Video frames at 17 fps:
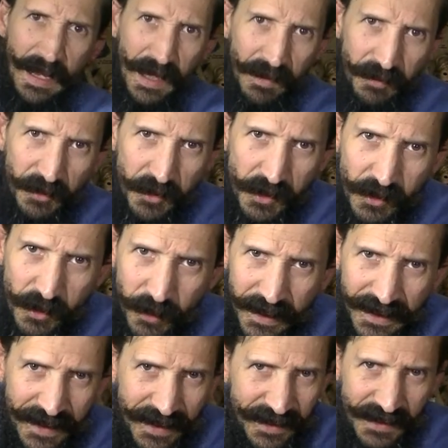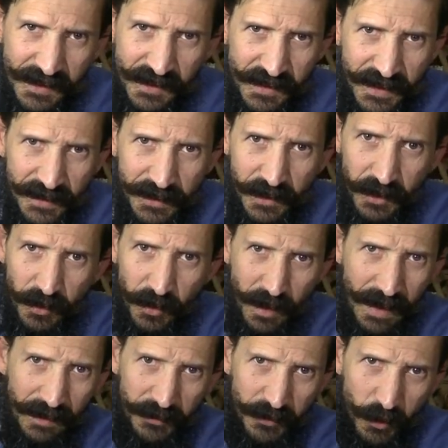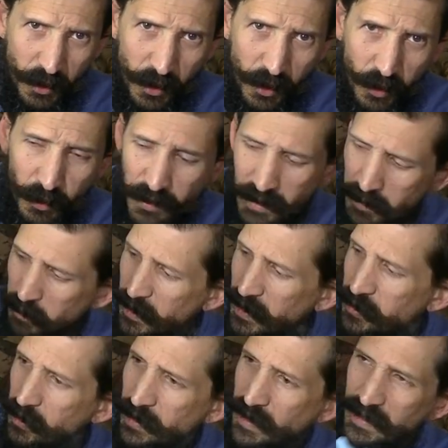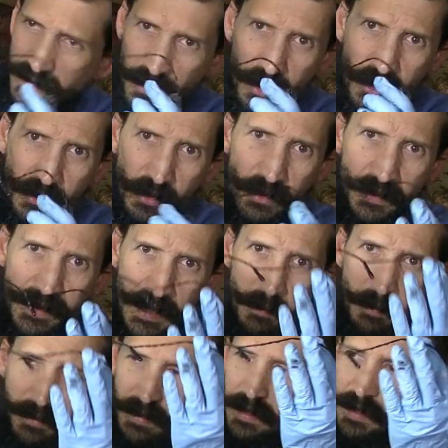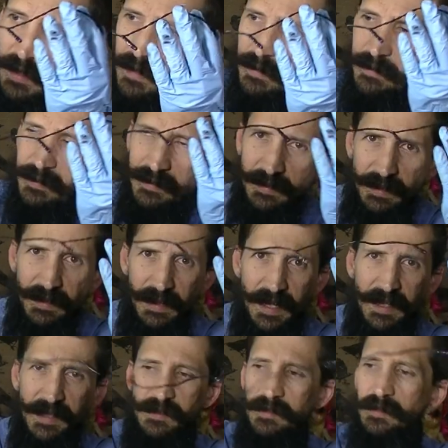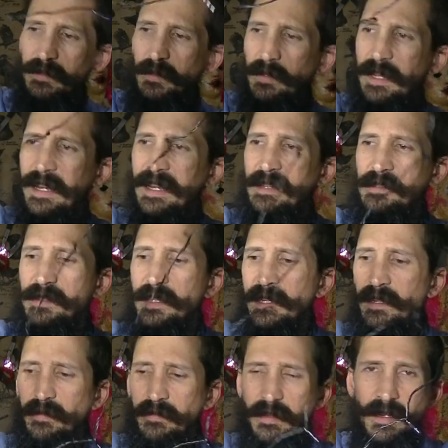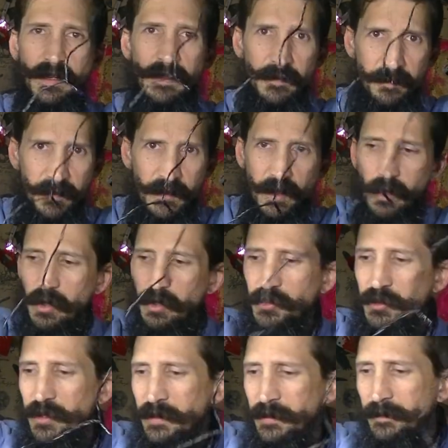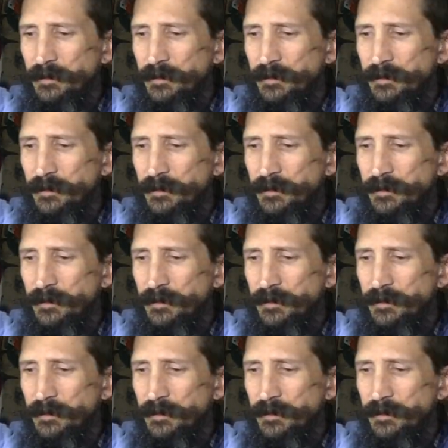If you're just going to let this sit there, you don't have to glue them, but you can also tape the lights to the inside of the cauldron.